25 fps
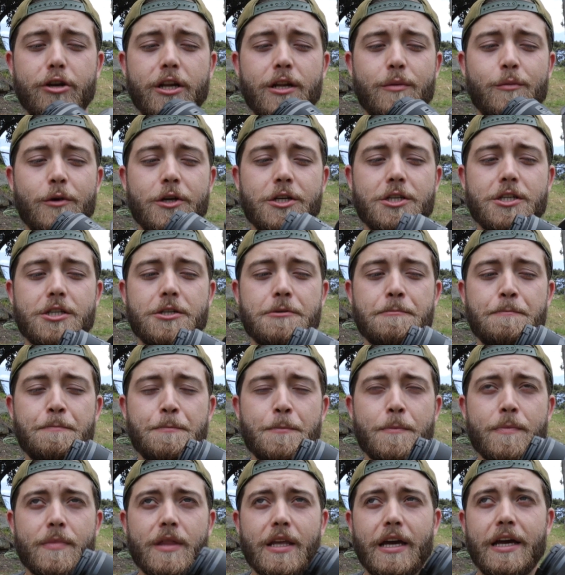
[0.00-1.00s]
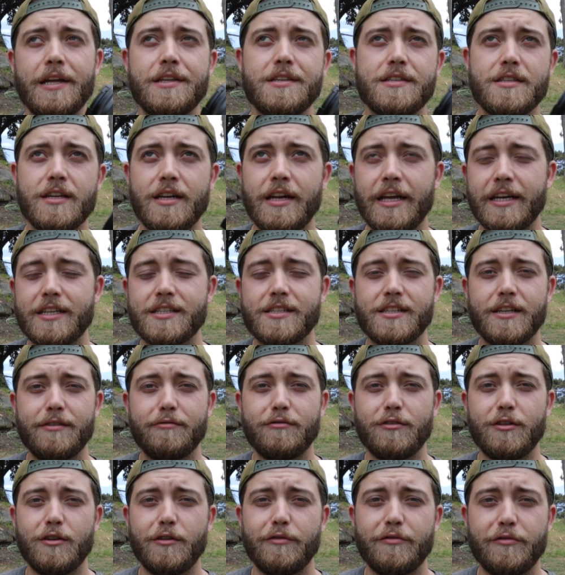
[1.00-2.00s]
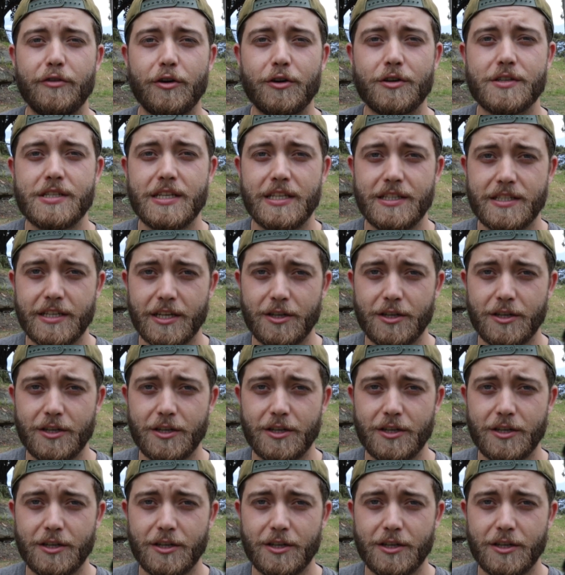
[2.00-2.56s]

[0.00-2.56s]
Pretty much it's the next level of focusing